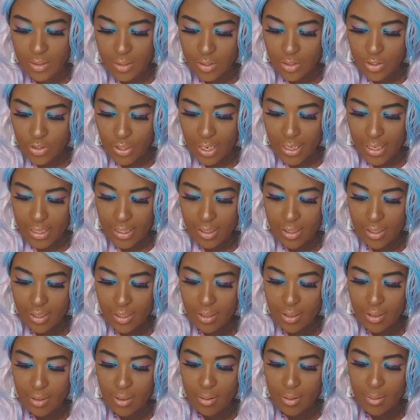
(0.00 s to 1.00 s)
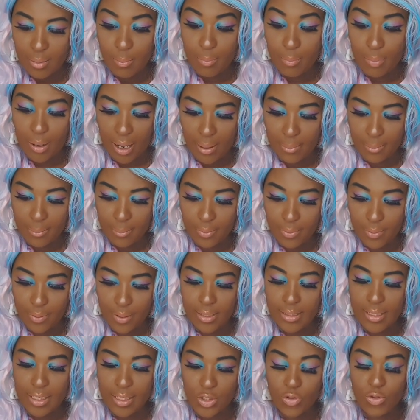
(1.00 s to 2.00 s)
Shake, pump,
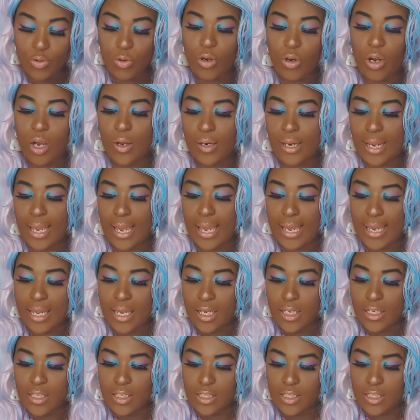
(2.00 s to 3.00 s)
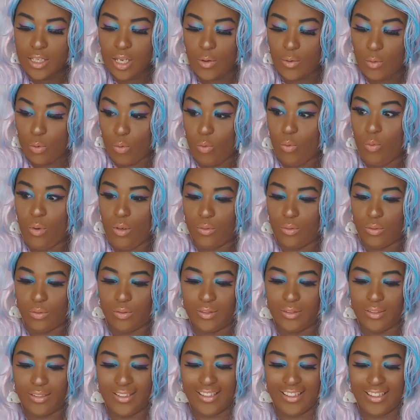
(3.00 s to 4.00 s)
and then draw. Okay, so, whoa!
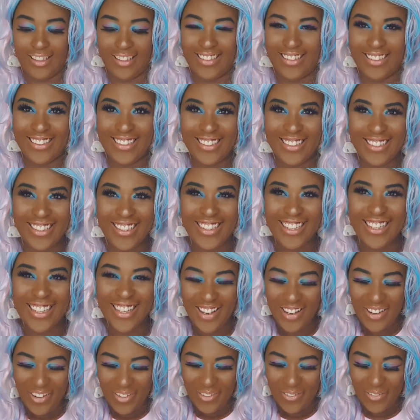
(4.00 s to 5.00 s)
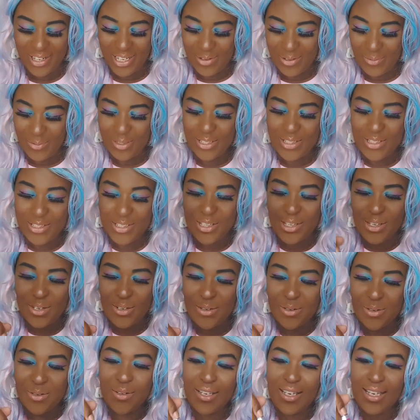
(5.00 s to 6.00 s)
What you want to
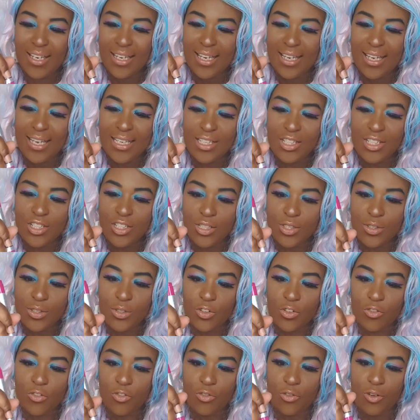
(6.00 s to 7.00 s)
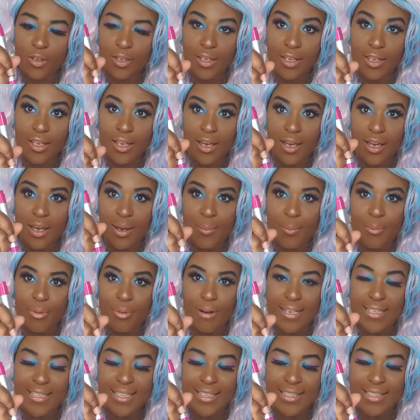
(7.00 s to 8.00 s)
do is just sort of
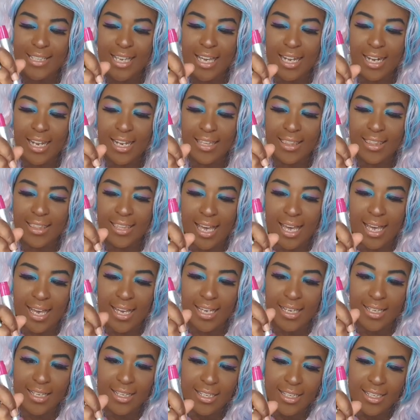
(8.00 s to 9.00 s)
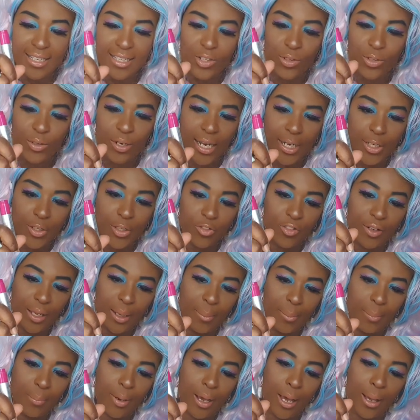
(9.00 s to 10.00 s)
press it down like that. You're kind of
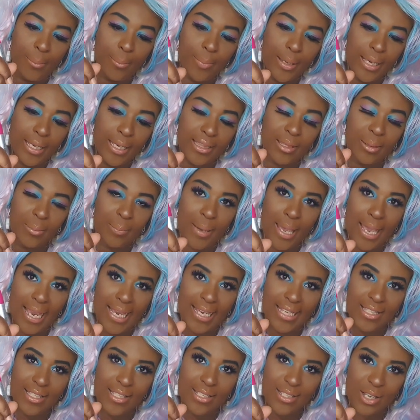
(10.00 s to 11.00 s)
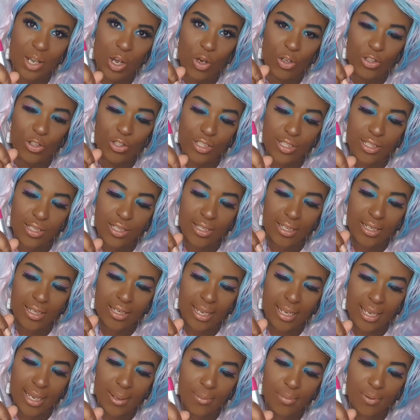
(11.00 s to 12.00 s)
like pumping the paint onto the
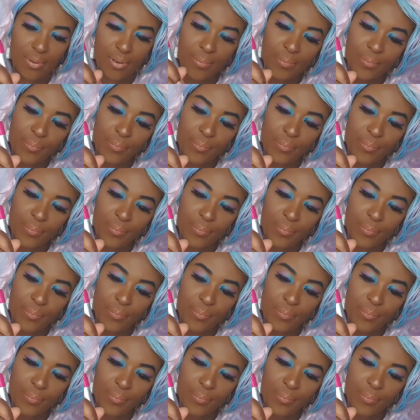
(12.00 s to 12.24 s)
nib.